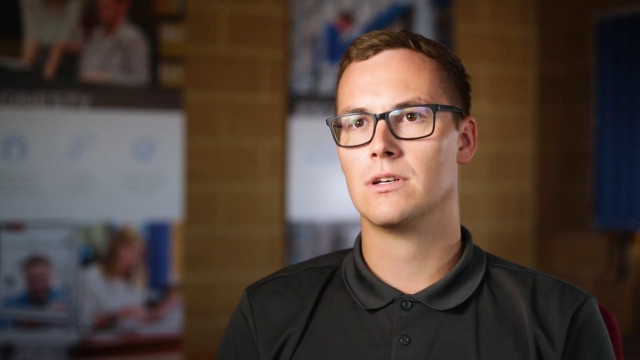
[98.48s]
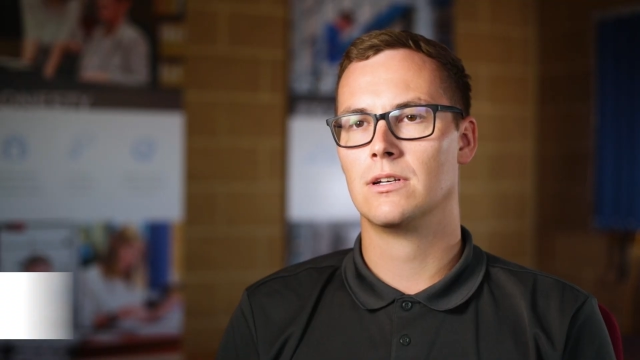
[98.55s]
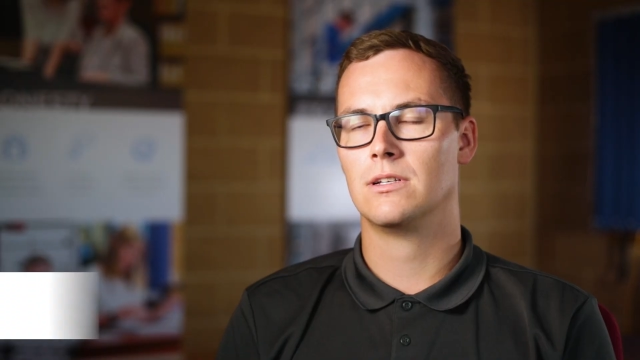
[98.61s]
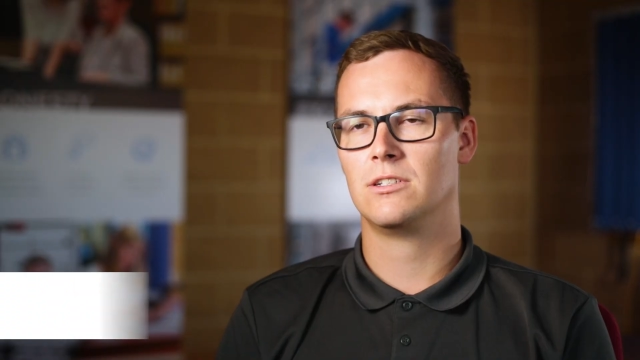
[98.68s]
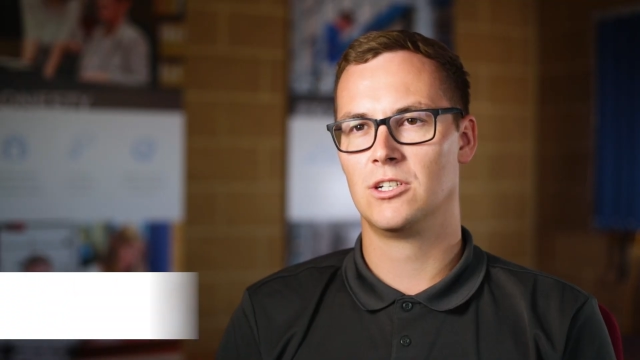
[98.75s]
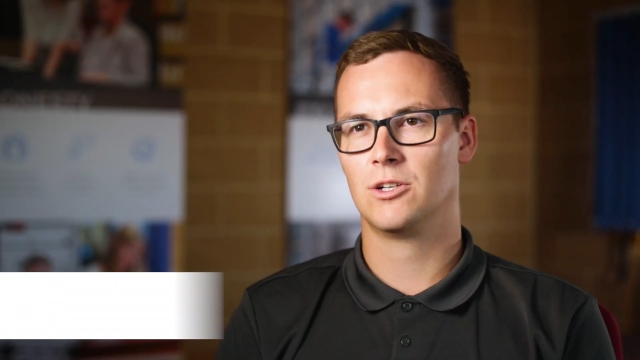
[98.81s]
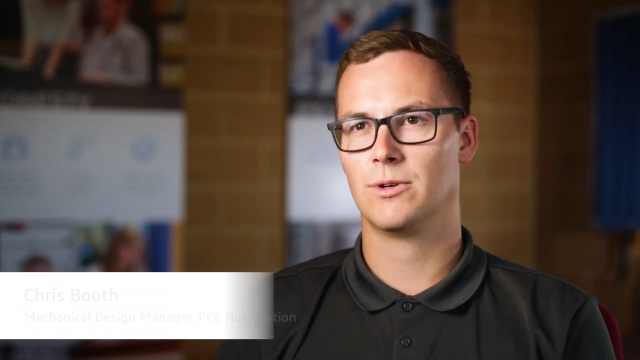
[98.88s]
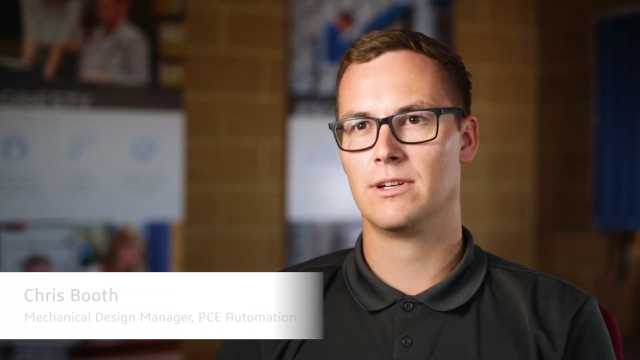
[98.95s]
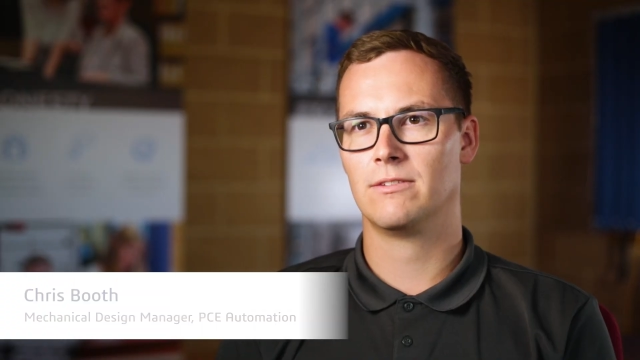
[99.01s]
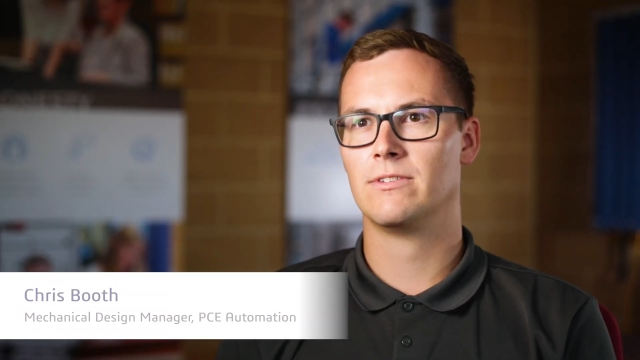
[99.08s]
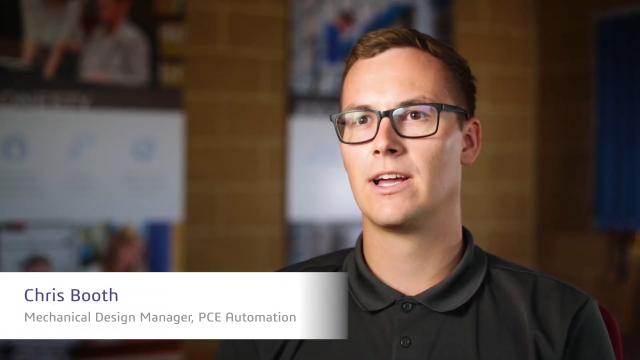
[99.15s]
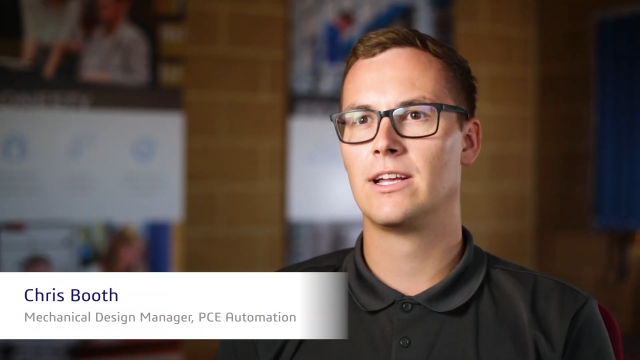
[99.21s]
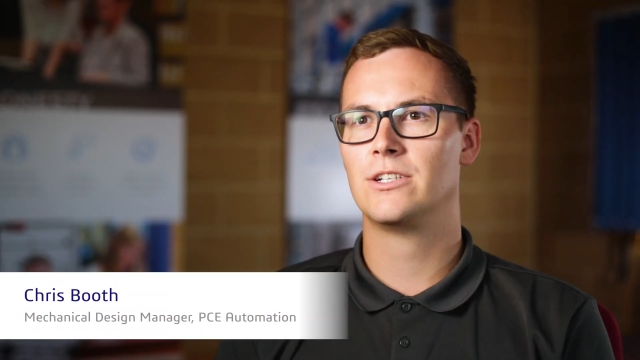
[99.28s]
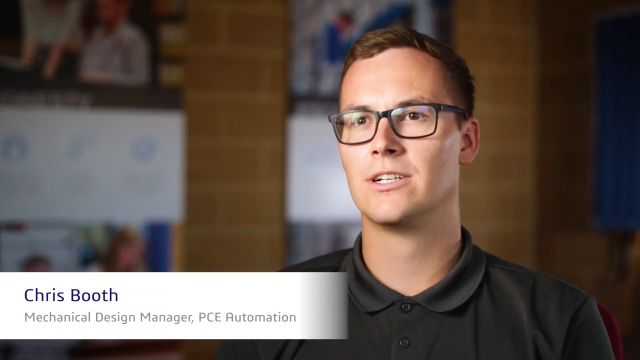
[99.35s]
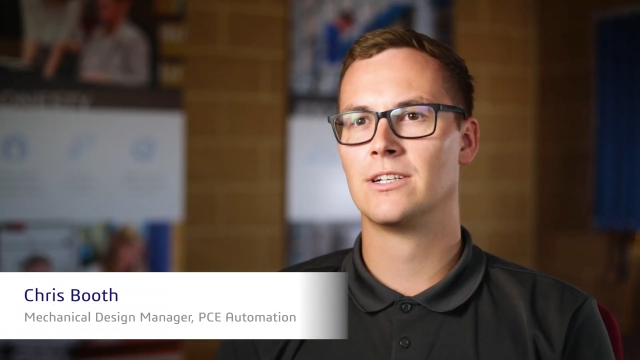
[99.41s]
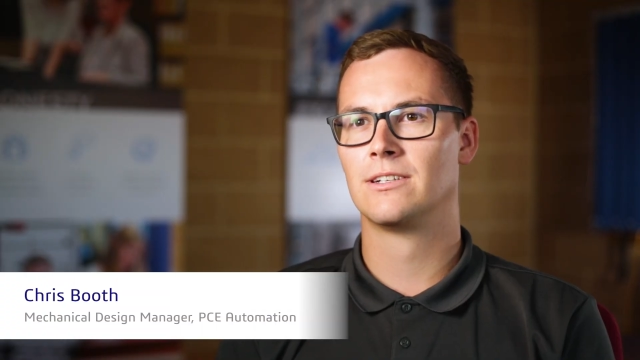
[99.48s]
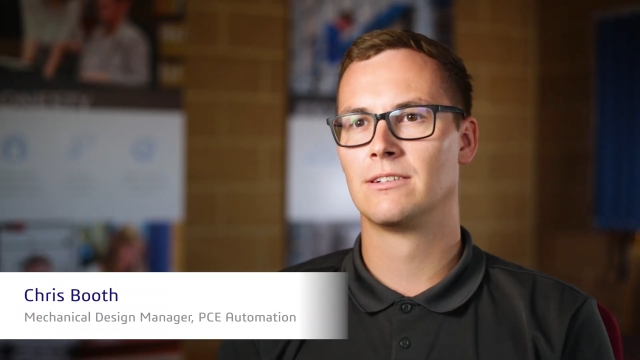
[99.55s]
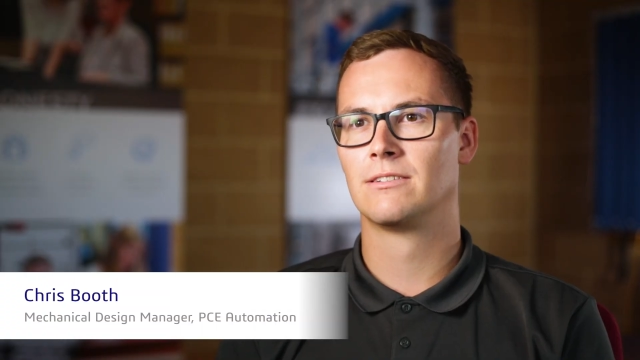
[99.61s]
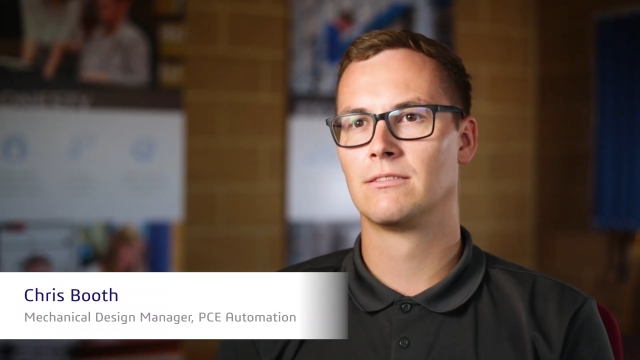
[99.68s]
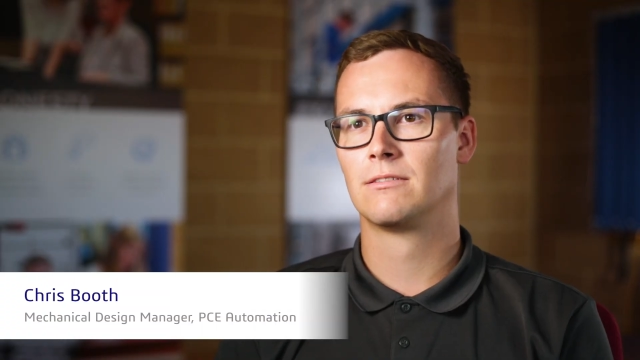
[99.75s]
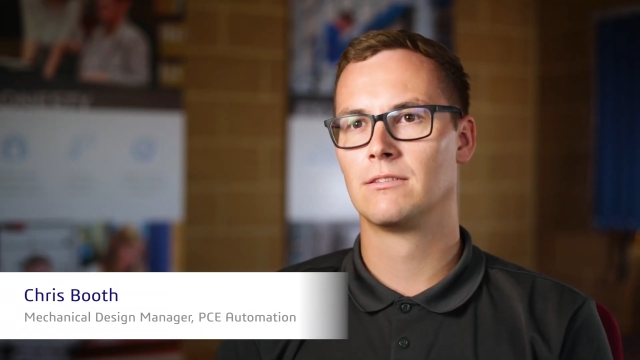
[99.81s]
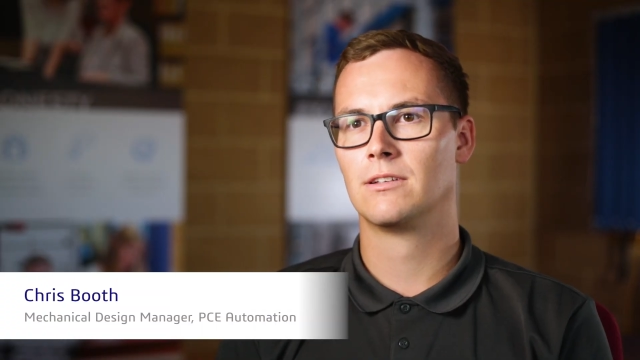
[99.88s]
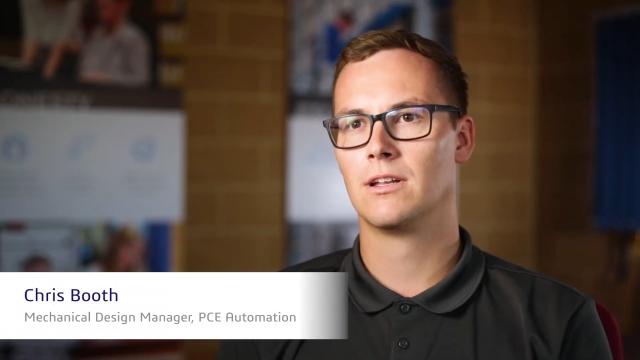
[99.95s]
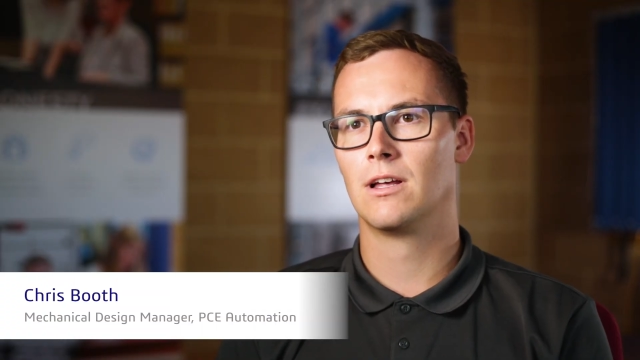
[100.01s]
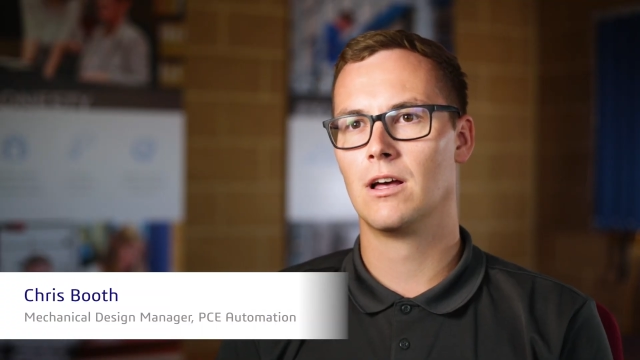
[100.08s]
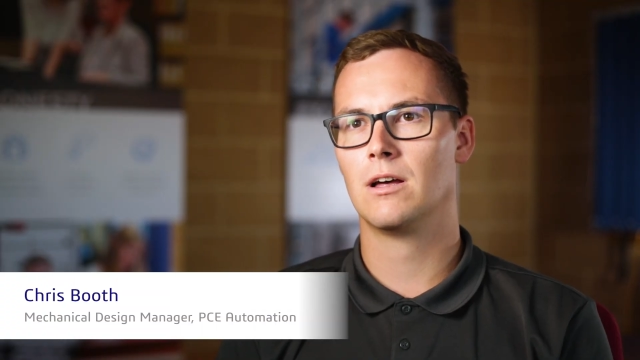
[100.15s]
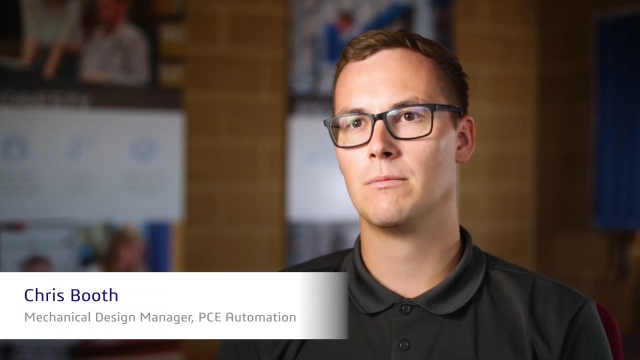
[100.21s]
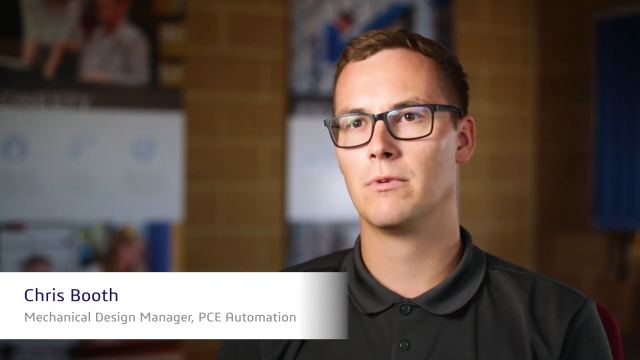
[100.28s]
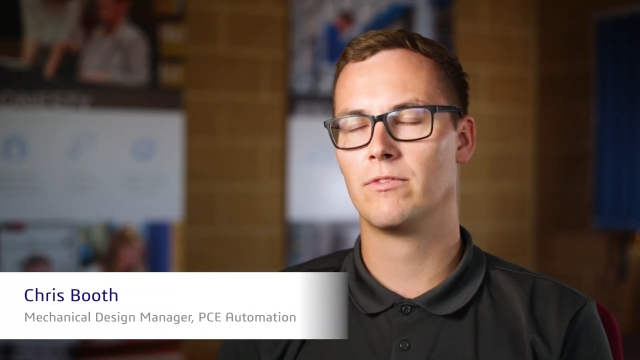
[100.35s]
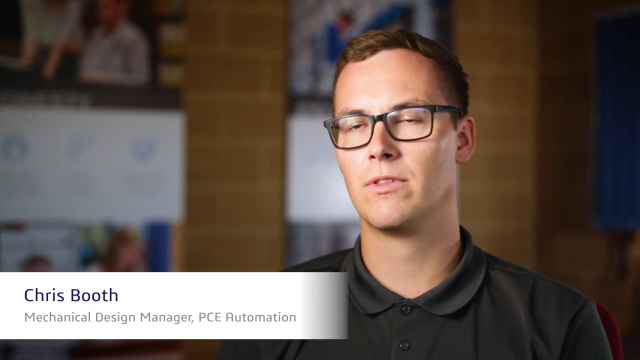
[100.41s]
the intuitive nature um,